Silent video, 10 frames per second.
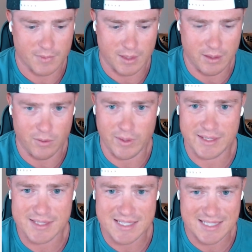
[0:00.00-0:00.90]

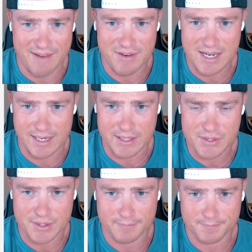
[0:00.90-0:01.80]
in 7
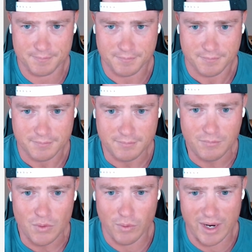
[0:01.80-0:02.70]
days,
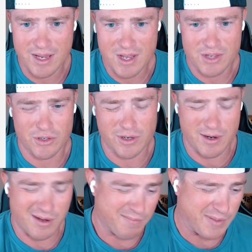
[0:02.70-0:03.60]
right? You're
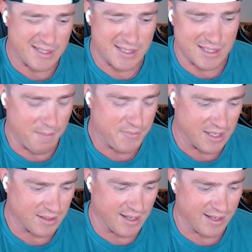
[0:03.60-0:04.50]
going to be
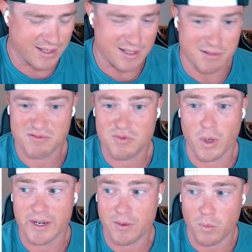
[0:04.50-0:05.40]
something like
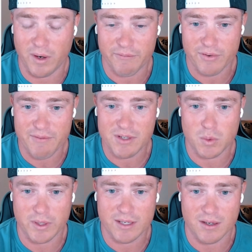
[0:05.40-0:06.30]
20 to 1. For every
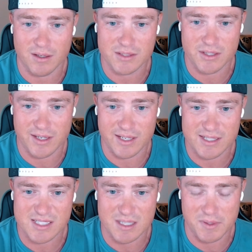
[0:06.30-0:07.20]
20 calls, you're going to get
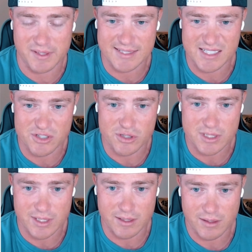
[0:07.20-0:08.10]
someone that's
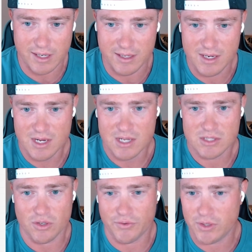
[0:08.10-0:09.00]
interested. Okay,
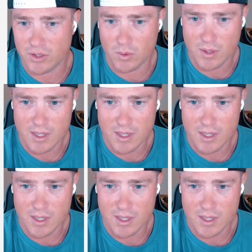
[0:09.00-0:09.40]
so if you do,